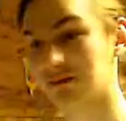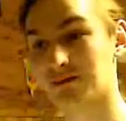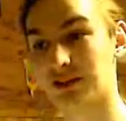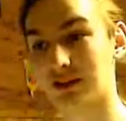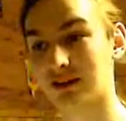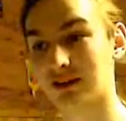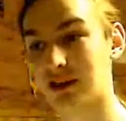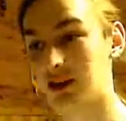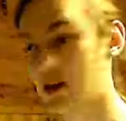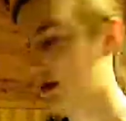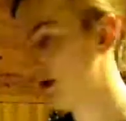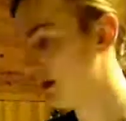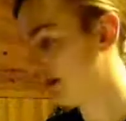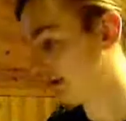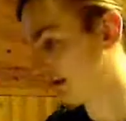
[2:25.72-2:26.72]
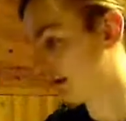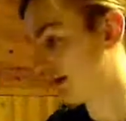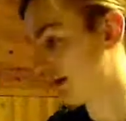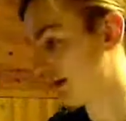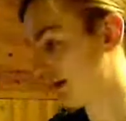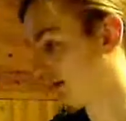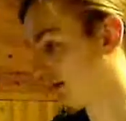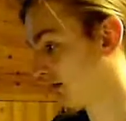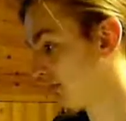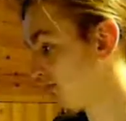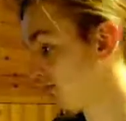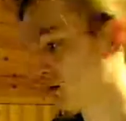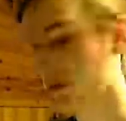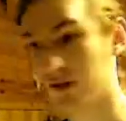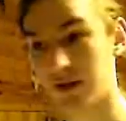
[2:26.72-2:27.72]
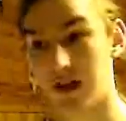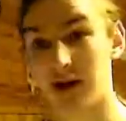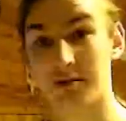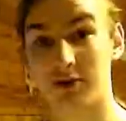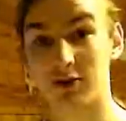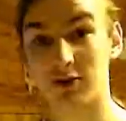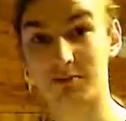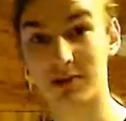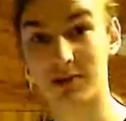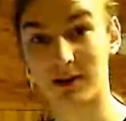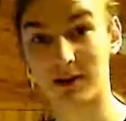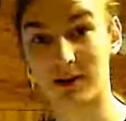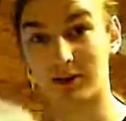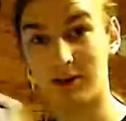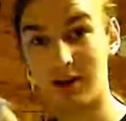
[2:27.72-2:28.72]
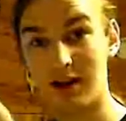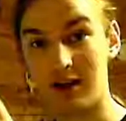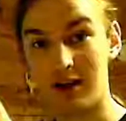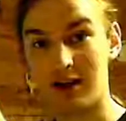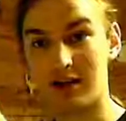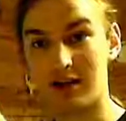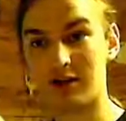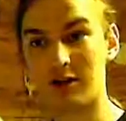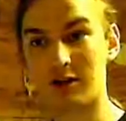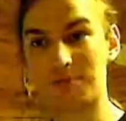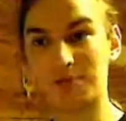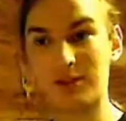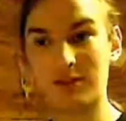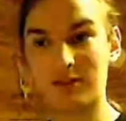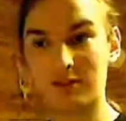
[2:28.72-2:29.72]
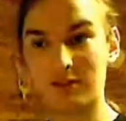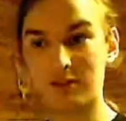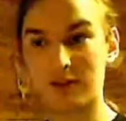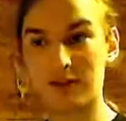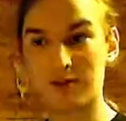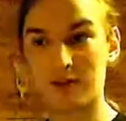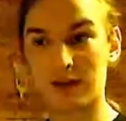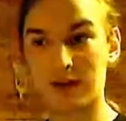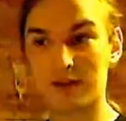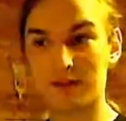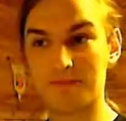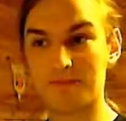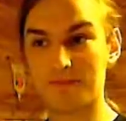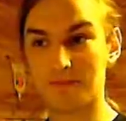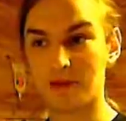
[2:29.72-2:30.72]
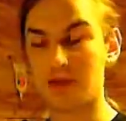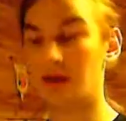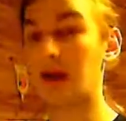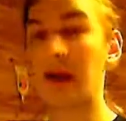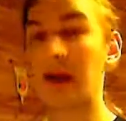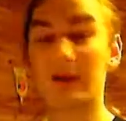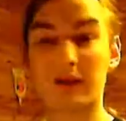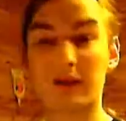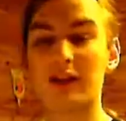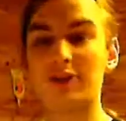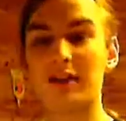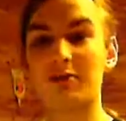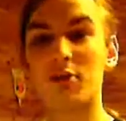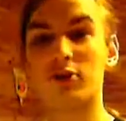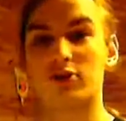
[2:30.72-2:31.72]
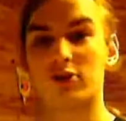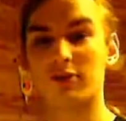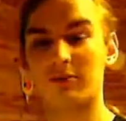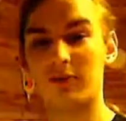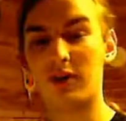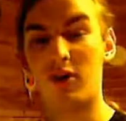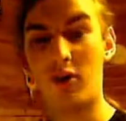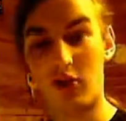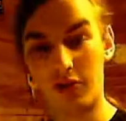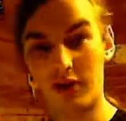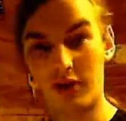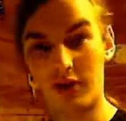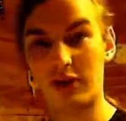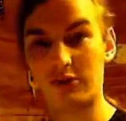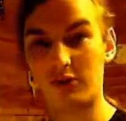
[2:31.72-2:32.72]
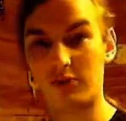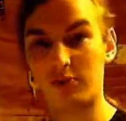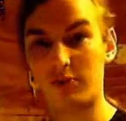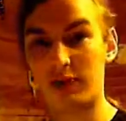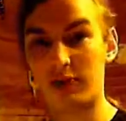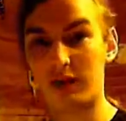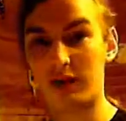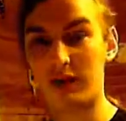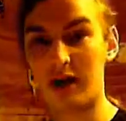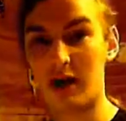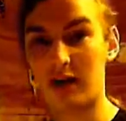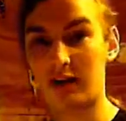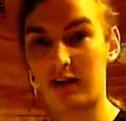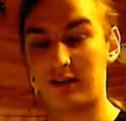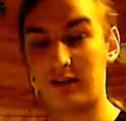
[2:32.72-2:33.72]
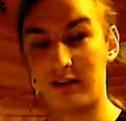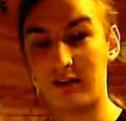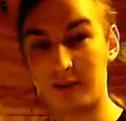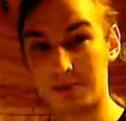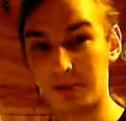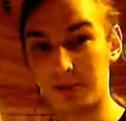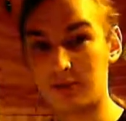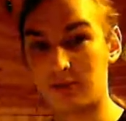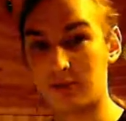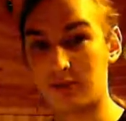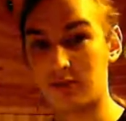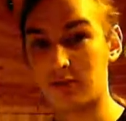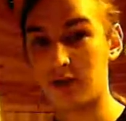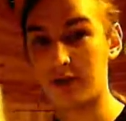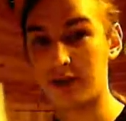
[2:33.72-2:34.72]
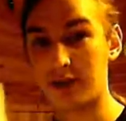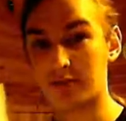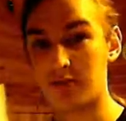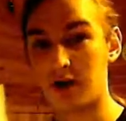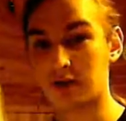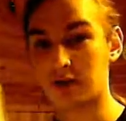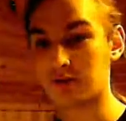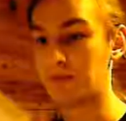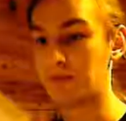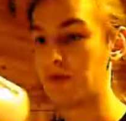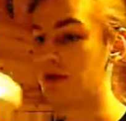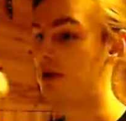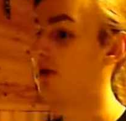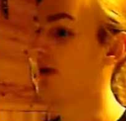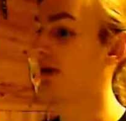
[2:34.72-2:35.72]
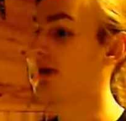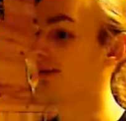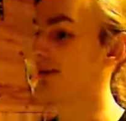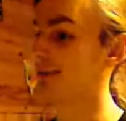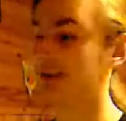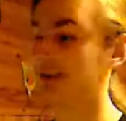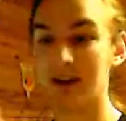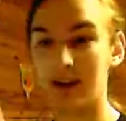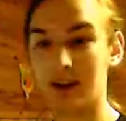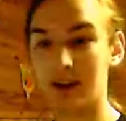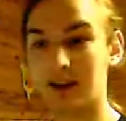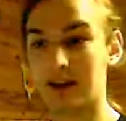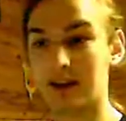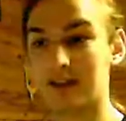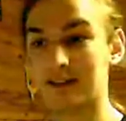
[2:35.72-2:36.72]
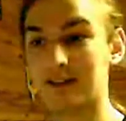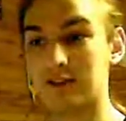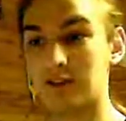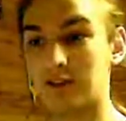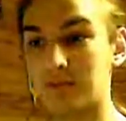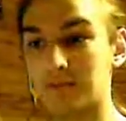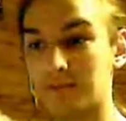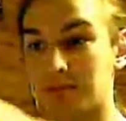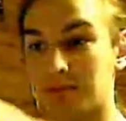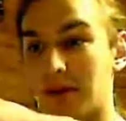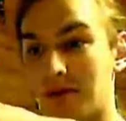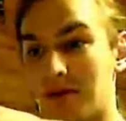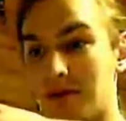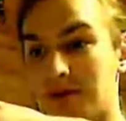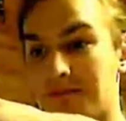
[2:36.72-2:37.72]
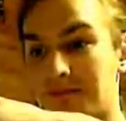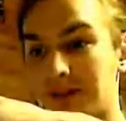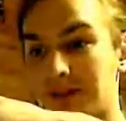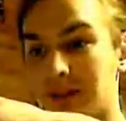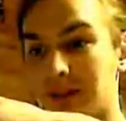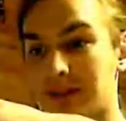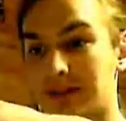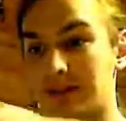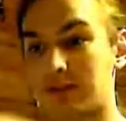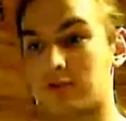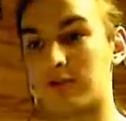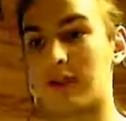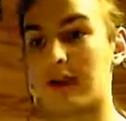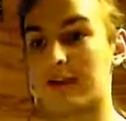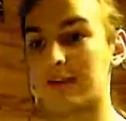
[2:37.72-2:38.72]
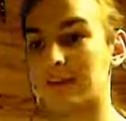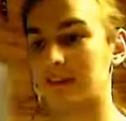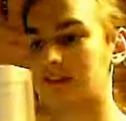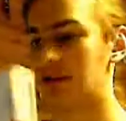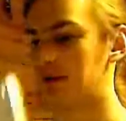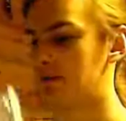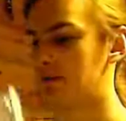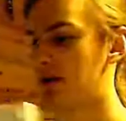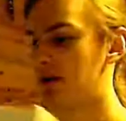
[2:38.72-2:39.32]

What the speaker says: to place than, say, the N64 or the Gamecube, because, you know, you can place it, you can put it, well, I think all the consoles really nowadays, even the PlayStation 3 and the Xbox are like this, that you can put them like this or like this.